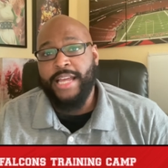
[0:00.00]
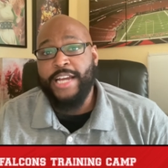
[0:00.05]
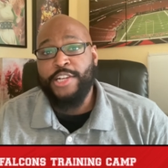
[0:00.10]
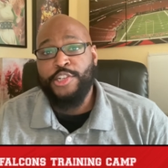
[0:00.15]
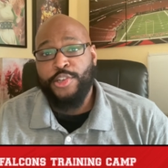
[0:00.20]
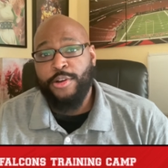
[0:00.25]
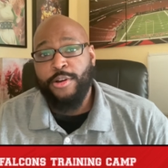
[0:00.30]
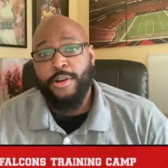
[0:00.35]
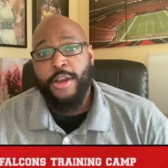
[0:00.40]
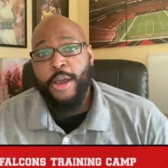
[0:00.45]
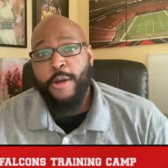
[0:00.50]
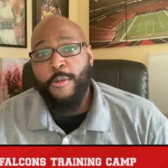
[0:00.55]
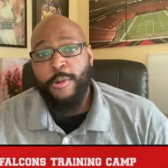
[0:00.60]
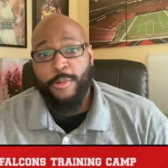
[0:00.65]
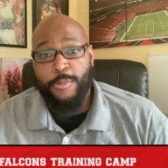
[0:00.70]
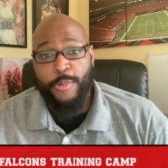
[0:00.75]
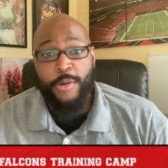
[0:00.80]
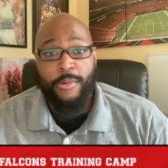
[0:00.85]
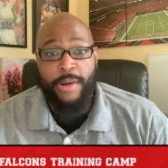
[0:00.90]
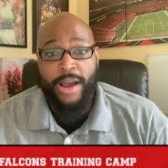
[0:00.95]
Last year,
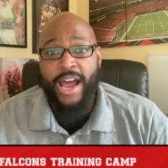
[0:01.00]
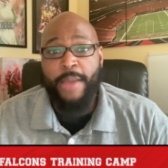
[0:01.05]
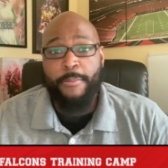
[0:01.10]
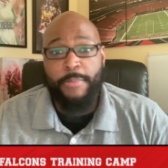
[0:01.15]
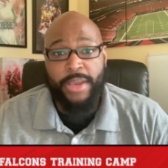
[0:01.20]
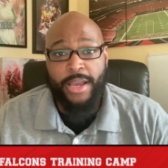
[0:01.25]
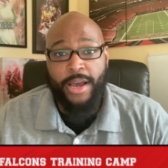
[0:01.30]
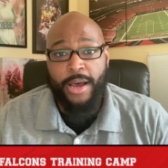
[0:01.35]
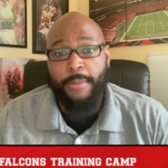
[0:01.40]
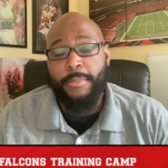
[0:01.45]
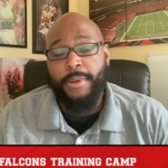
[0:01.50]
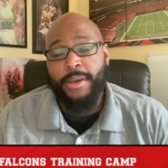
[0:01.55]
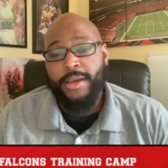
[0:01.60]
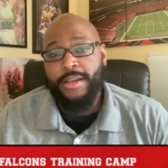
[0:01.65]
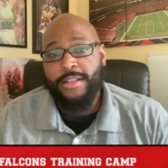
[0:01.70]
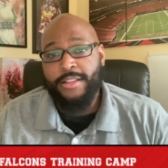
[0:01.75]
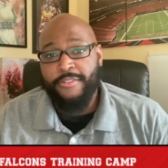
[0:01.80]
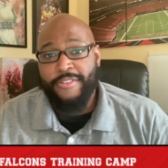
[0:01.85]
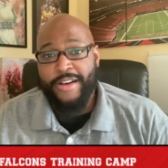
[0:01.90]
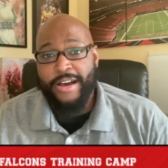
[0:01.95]
when we were hyping up
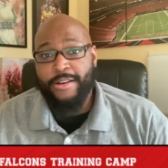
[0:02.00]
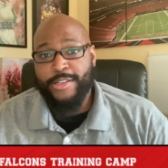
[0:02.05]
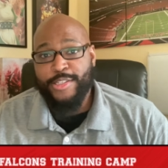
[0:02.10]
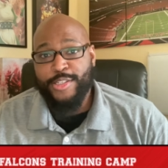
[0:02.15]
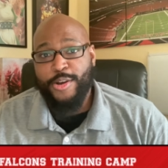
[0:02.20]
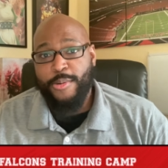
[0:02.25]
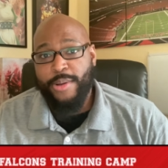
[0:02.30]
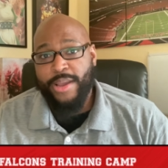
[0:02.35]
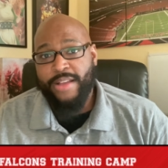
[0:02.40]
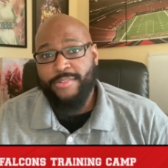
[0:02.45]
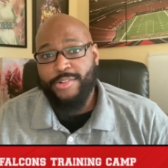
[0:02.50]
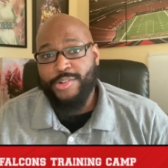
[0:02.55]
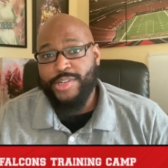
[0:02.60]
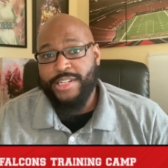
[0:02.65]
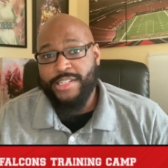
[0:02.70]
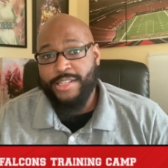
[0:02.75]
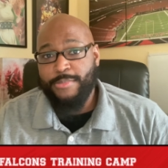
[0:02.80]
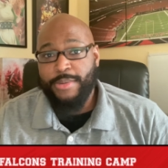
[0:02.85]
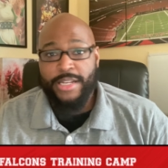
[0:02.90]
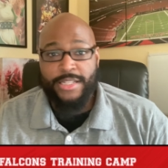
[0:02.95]
the Falcons going after
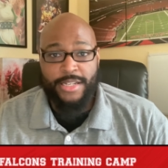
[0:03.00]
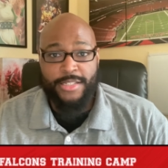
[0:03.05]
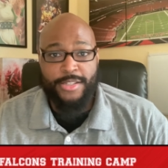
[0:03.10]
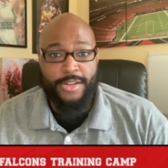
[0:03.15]
Jesse Bates,